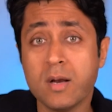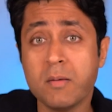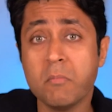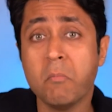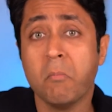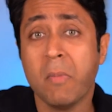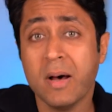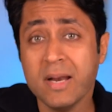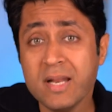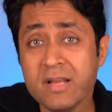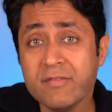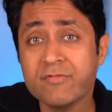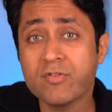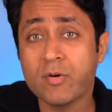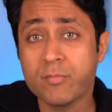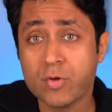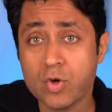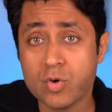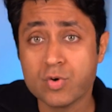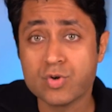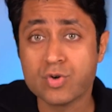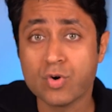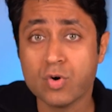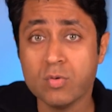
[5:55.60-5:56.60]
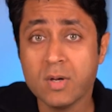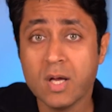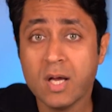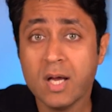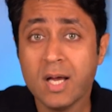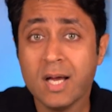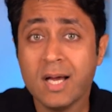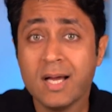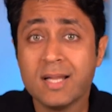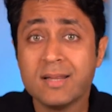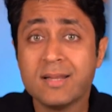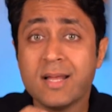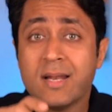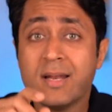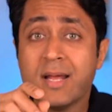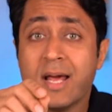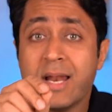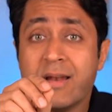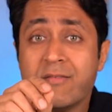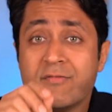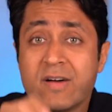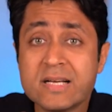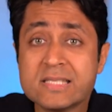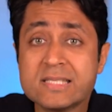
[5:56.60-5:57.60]
earn money from YouTube, then
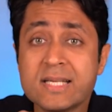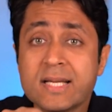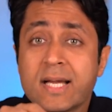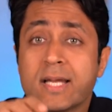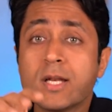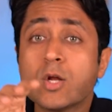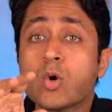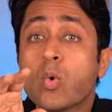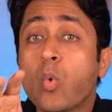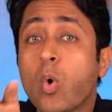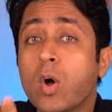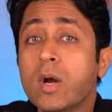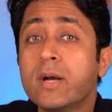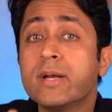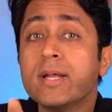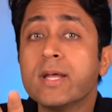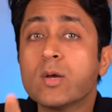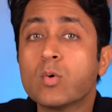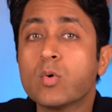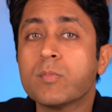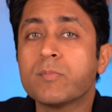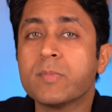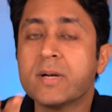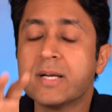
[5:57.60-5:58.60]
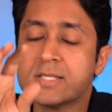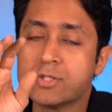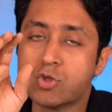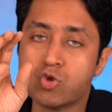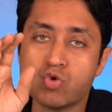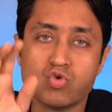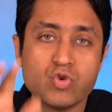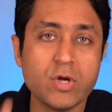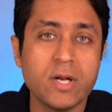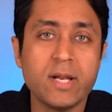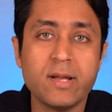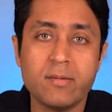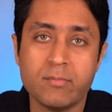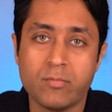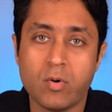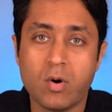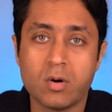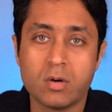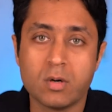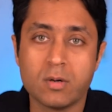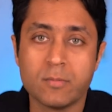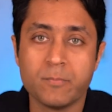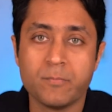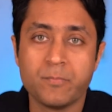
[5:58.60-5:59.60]
investing in quality equipment is really
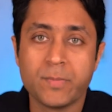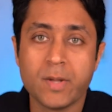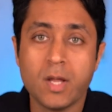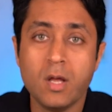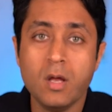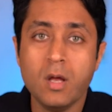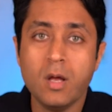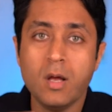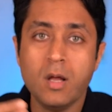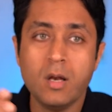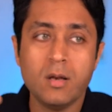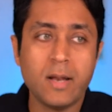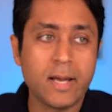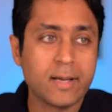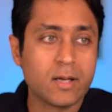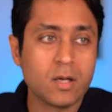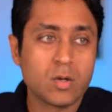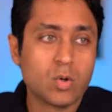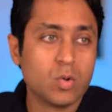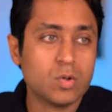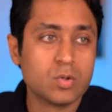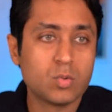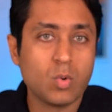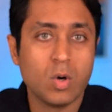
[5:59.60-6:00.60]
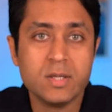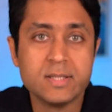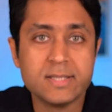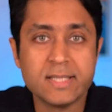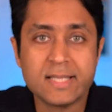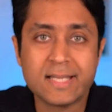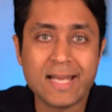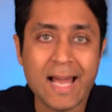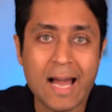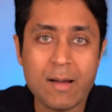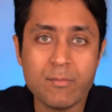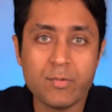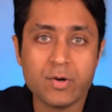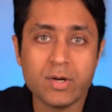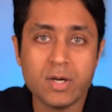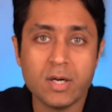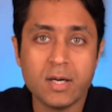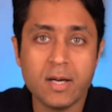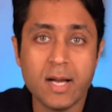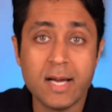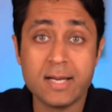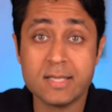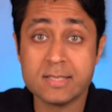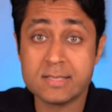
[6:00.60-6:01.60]
important. Like a good quality
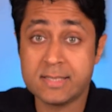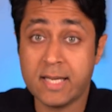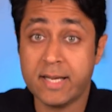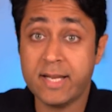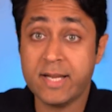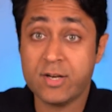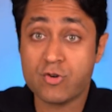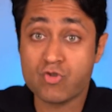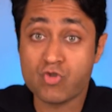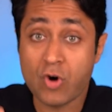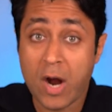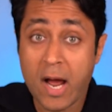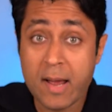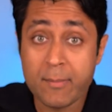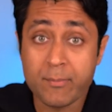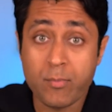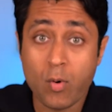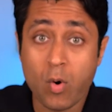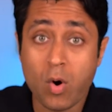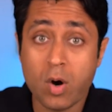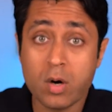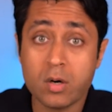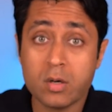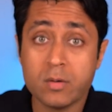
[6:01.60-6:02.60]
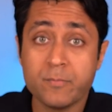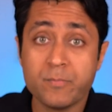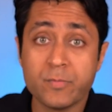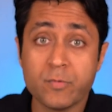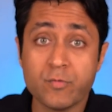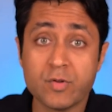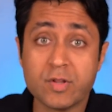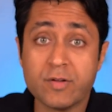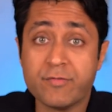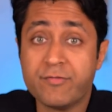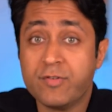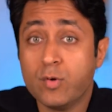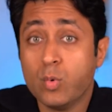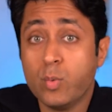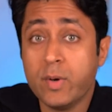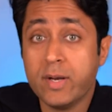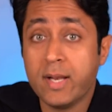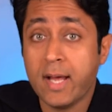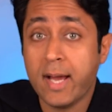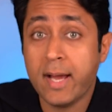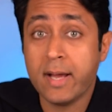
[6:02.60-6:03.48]
camera and a steady tripod with a fluid